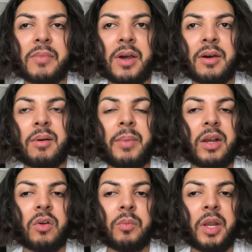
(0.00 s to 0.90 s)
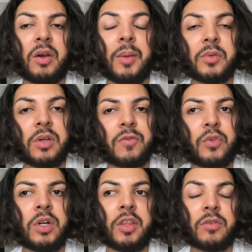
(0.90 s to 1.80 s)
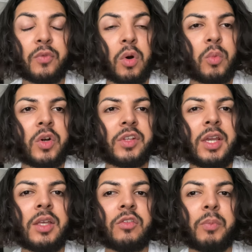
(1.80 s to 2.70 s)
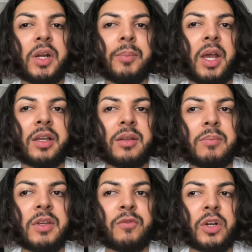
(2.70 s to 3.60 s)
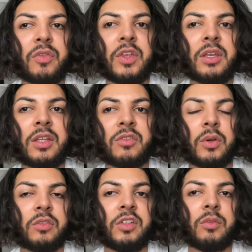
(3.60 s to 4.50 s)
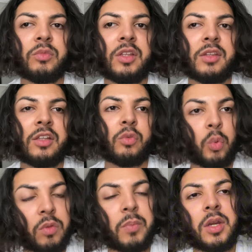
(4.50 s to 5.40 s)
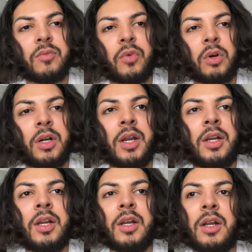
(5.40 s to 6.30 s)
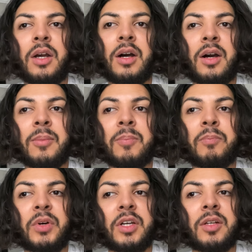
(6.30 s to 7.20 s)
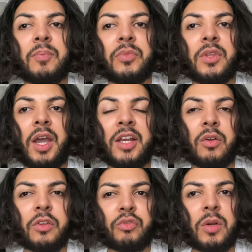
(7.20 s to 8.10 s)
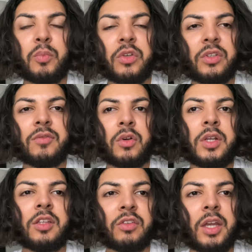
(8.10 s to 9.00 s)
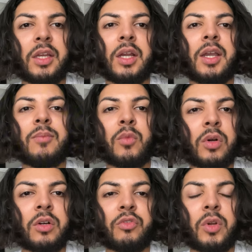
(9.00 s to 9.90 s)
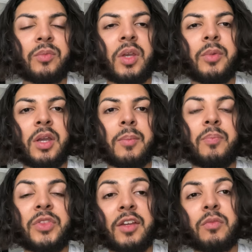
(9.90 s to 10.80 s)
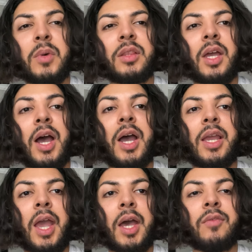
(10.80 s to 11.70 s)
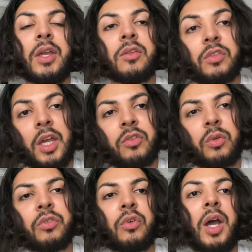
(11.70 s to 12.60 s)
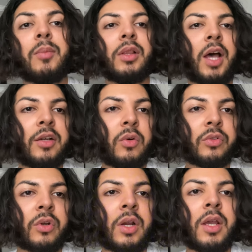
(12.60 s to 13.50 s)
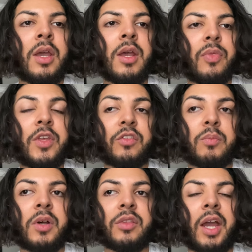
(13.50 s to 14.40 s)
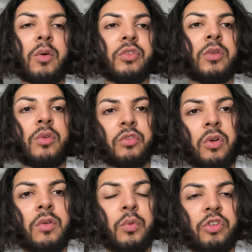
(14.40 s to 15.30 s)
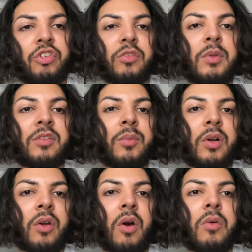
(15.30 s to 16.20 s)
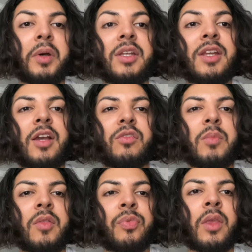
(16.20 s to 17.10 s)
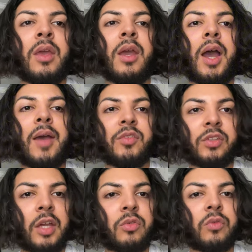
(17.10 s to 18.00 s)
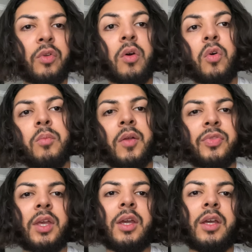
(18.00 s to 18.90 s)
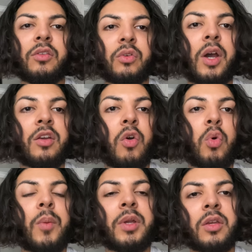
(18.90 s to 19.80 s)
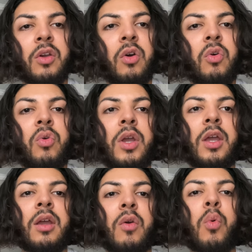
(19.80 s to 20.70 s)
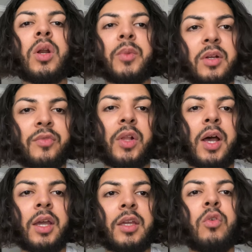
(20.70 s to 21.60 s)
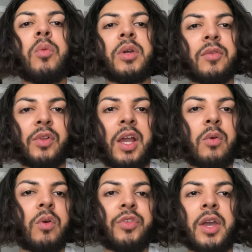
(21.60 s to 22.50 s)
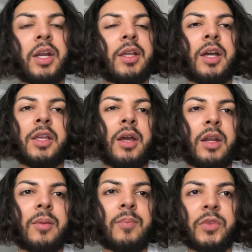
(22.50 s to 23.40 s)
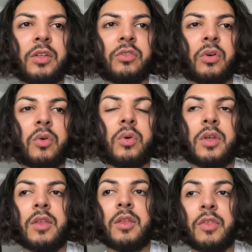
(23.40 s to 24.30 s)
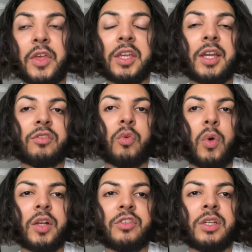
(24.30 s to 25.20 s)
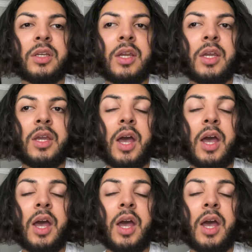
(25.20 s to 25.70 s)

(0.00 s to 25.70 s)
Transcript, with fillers: Um, I'm back home now. I'm good for another four more days, but I'm not going to bid for anything until I see something that's worth bidding for. Um, but I know this trip wasn't very exciting. I got more trips coming up. Next month, I have a schedule, so I'm a line holder. This month, I was on reserve, which just means I'm on call. But next month, I have a schedule for the whole month. So I know where I'm gonna go, what I'm gonna fly, who I'm gonna fly with, yada, yada, yada. So thank you guys for watching.